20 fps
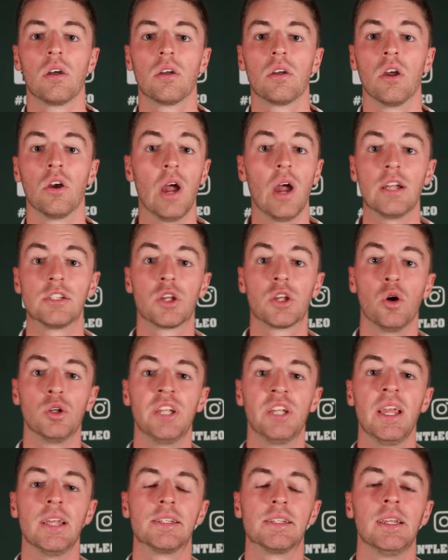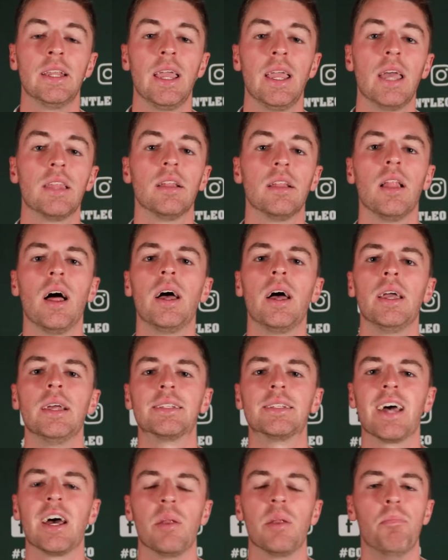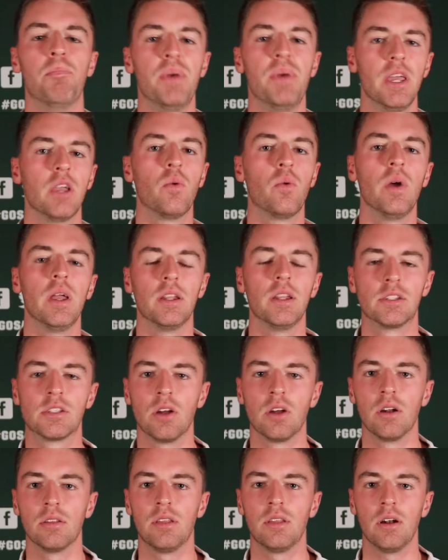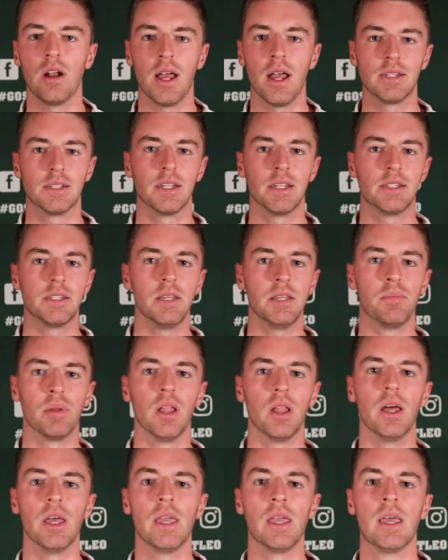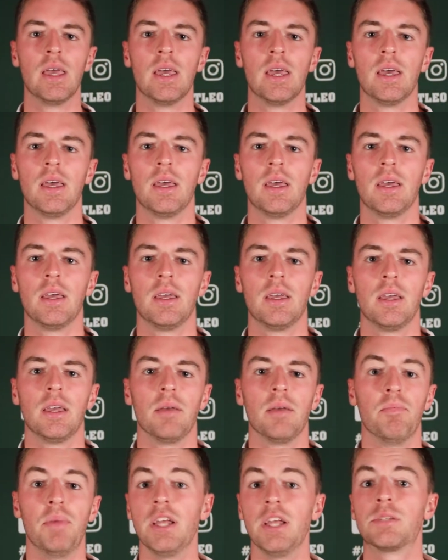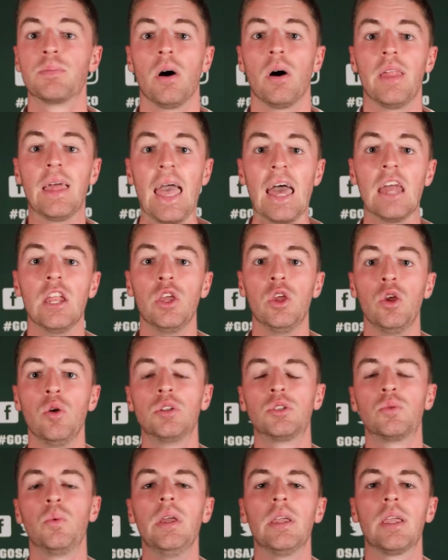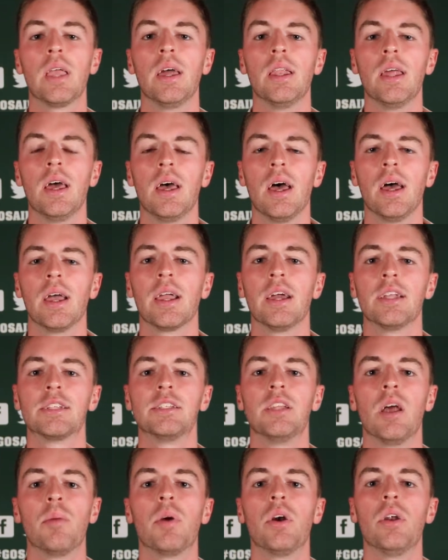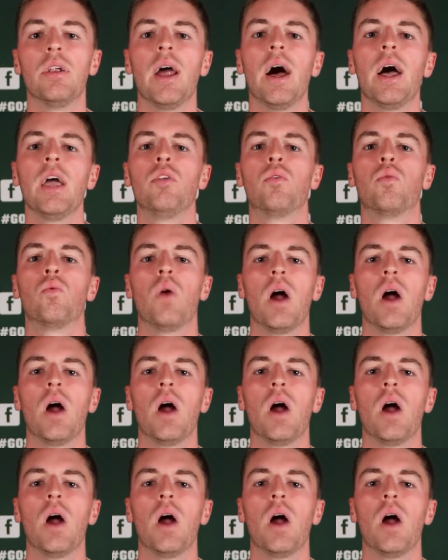Congrats to Coach Hansen and the Lions on a big win to start their SSC play. In baseball, they had a huge weekend against number 9